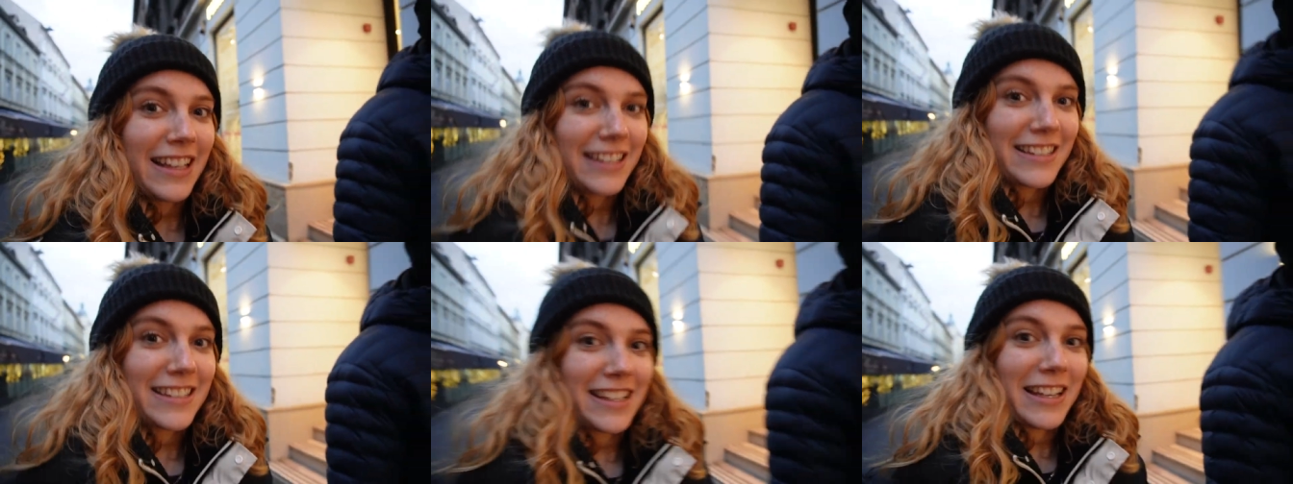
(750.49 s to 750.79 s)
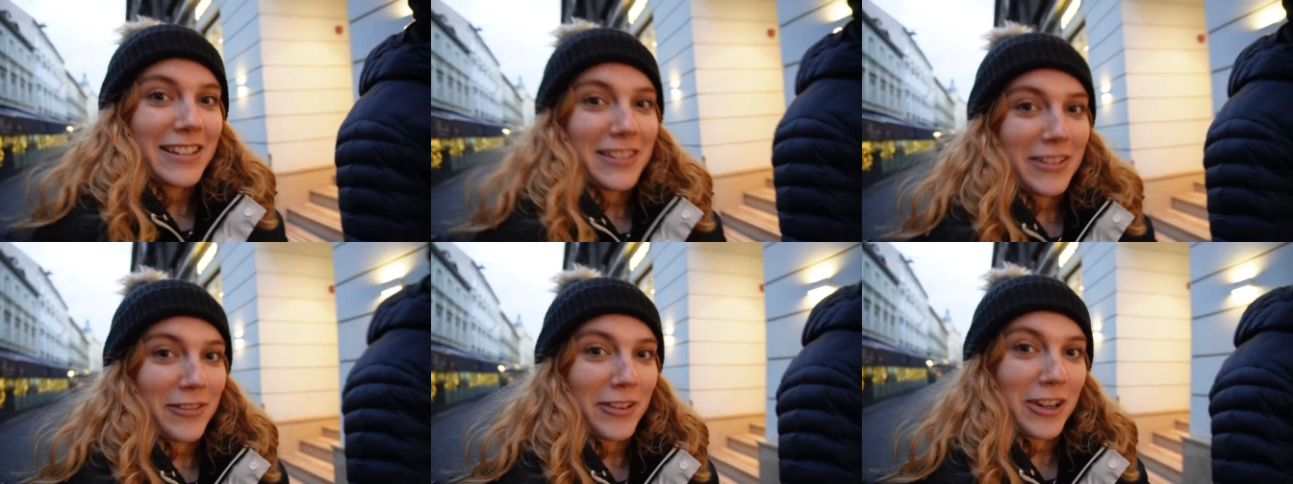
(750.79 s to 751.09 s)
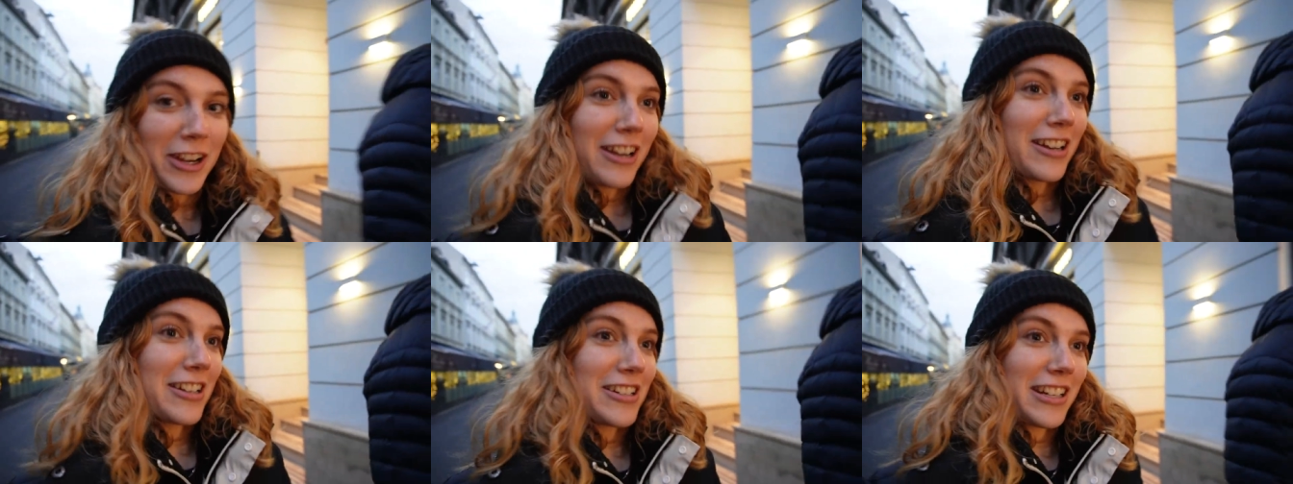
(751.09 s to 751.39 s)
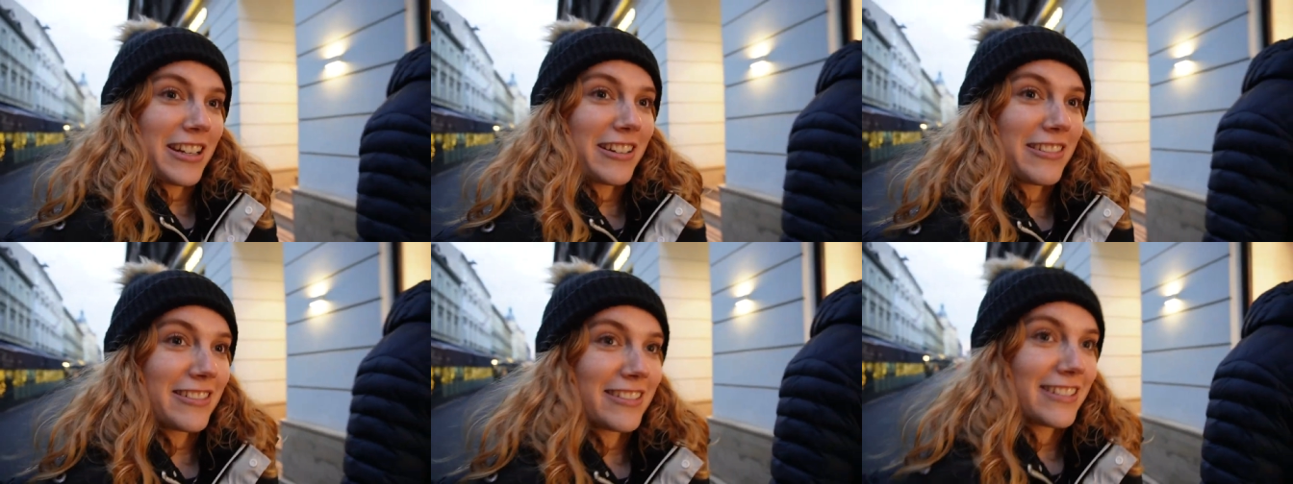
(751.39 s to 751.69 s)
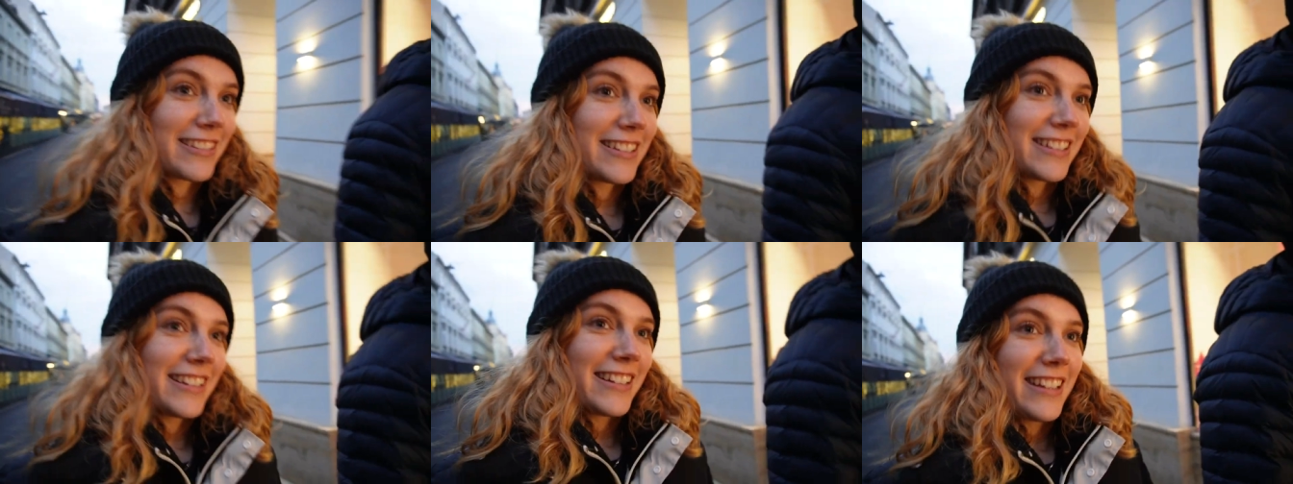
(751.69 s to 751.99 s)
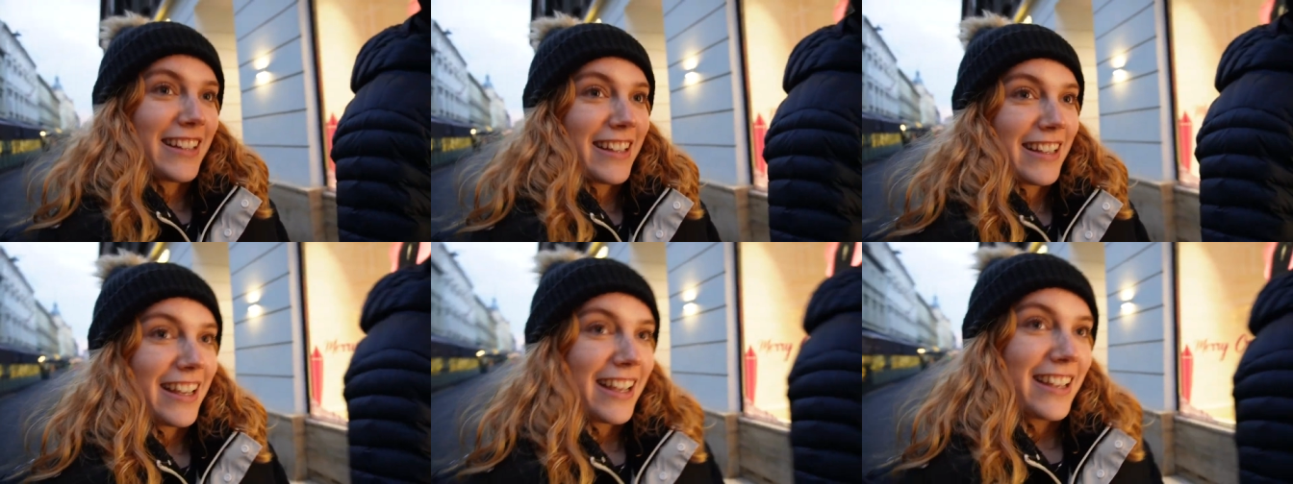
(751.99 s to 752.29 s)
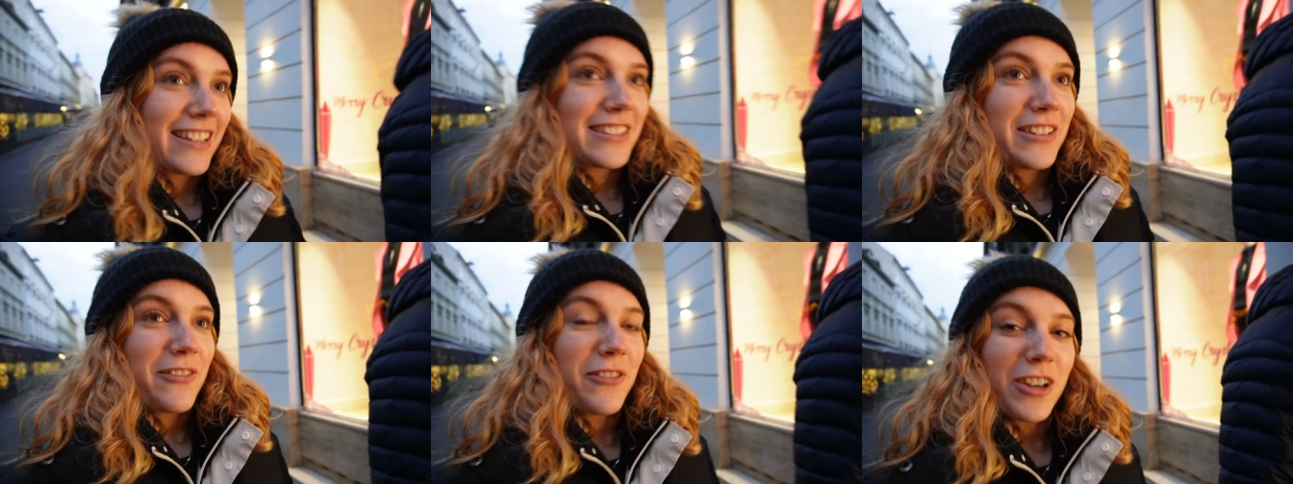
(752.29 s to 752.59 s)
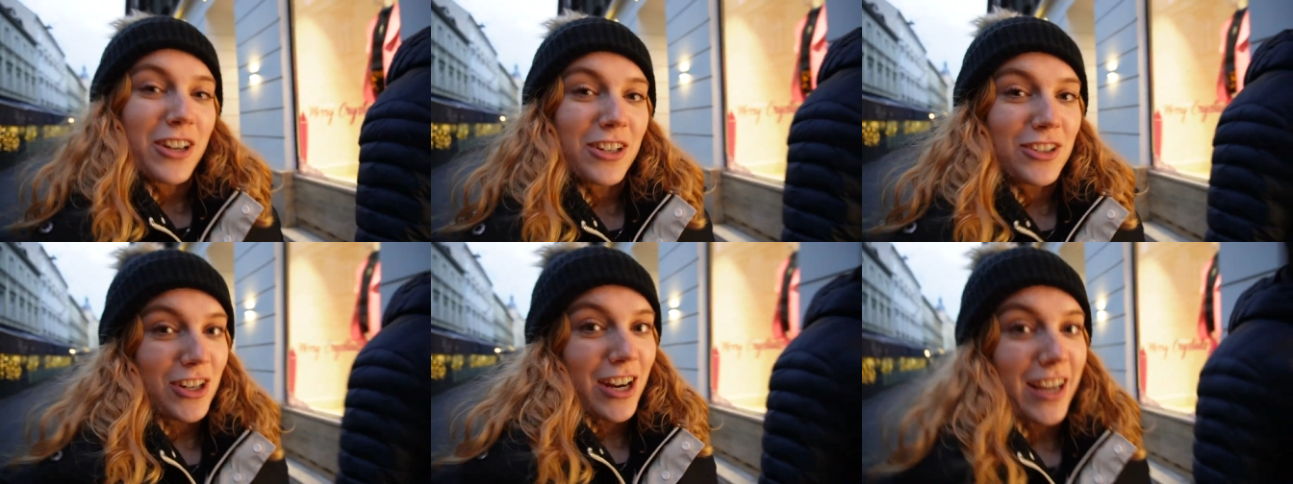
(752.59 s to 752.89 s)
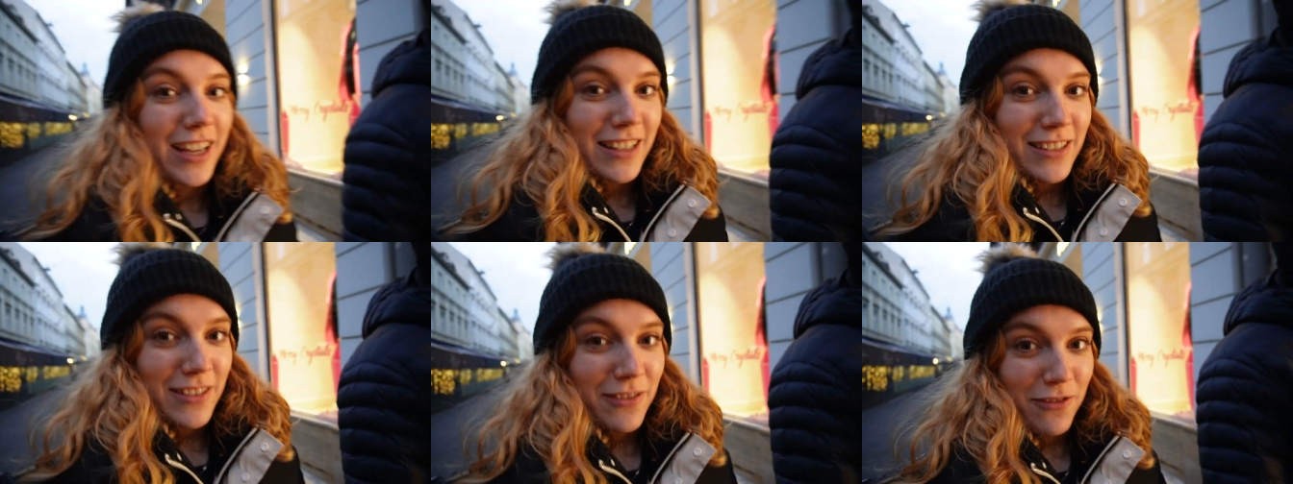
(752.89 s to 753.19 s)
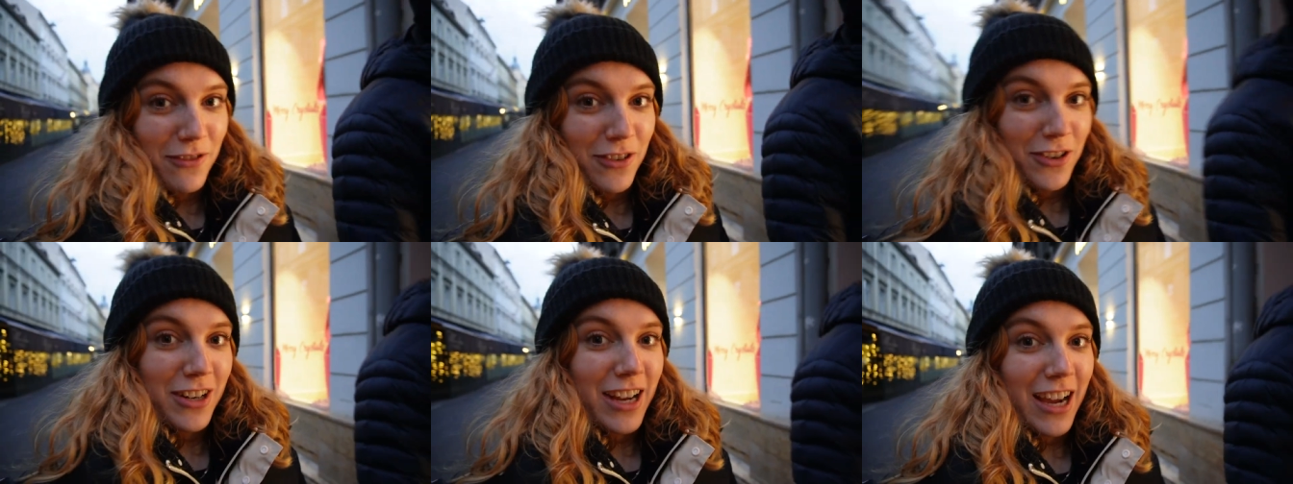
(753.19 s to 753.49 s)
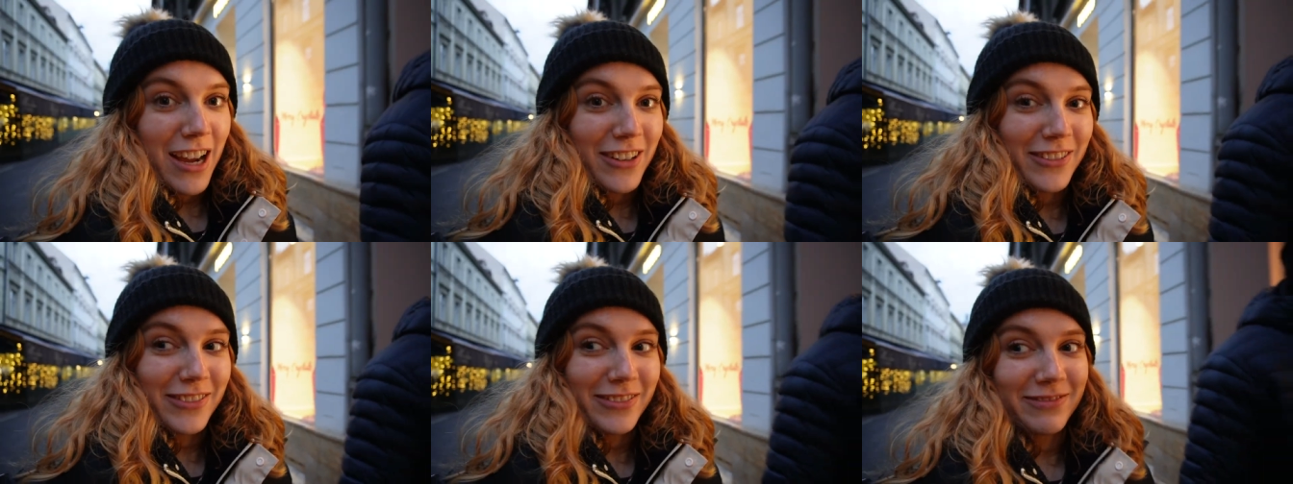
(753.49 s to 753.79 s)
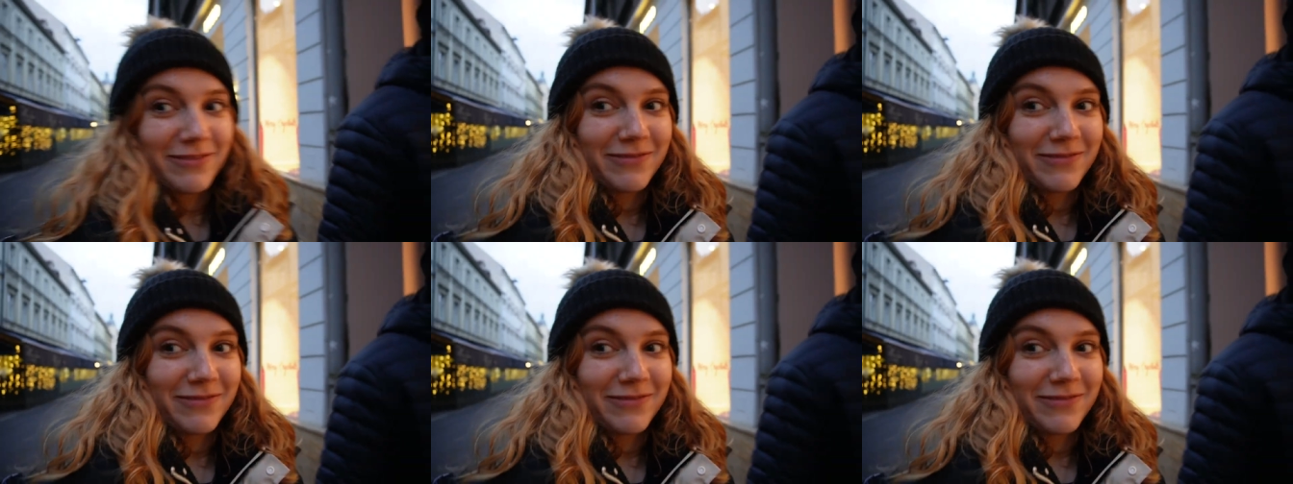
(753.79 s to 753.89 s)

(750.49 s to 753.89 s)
so that's all we're gonna do so we're gonna try and get some food out